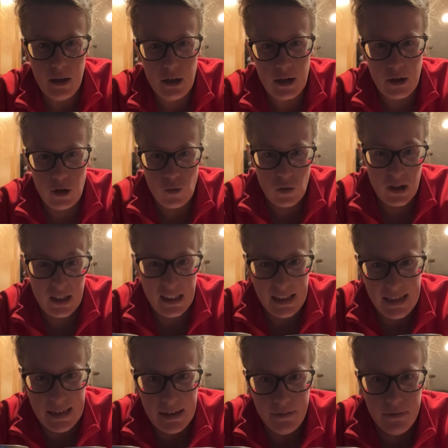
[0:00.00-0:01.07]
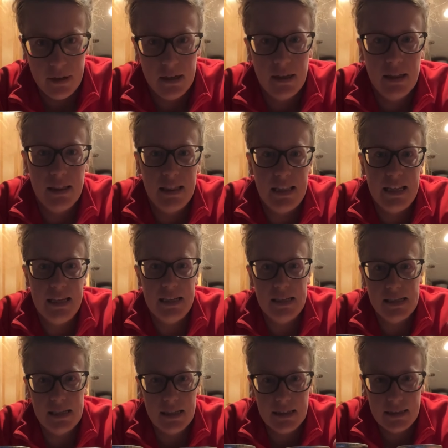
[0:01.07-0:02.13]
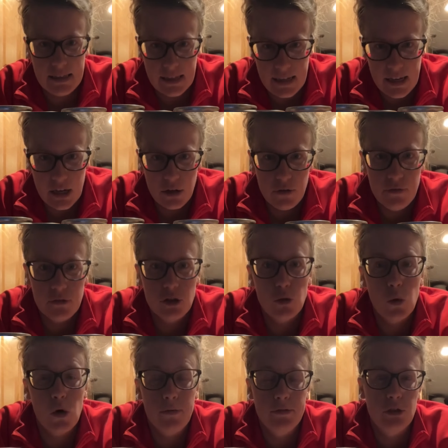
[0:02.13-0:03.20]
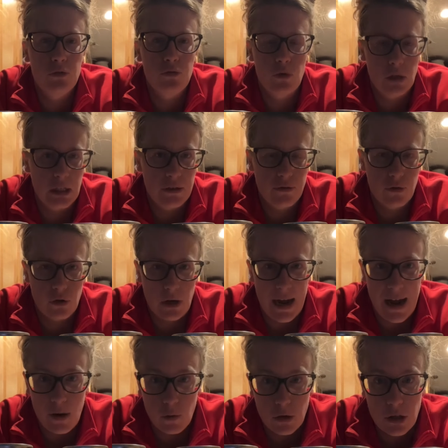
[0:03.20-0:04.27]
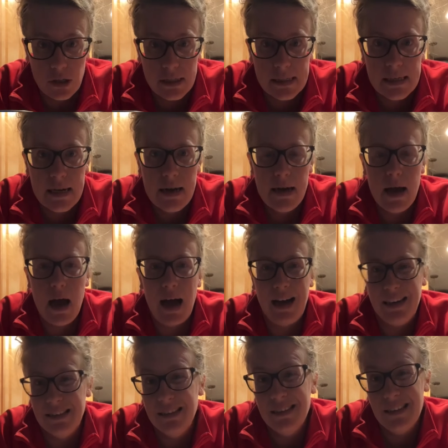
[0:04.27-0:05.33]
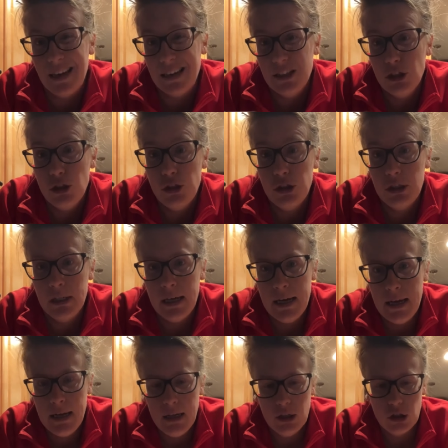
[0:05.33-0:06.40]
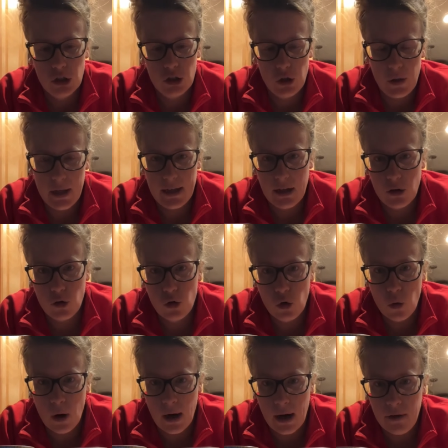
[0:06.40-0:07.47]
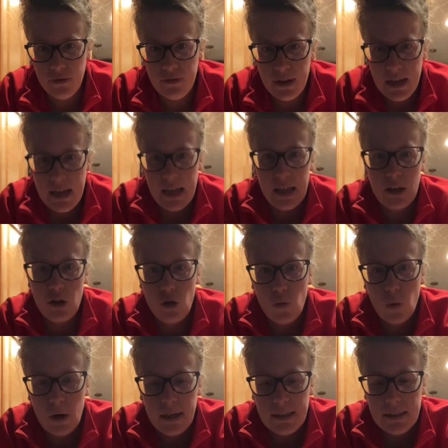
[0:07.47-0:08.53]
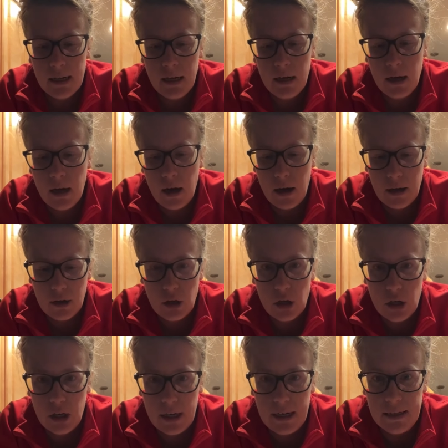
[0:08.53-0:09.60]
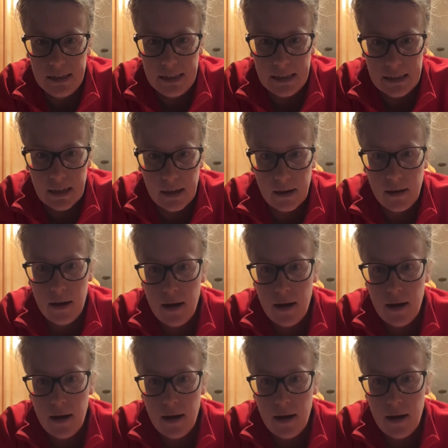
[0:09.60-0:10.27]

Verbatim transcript: now you want to leave these sit here for 12 to 44 hours untouched just so they can cool off. And you want a good, decent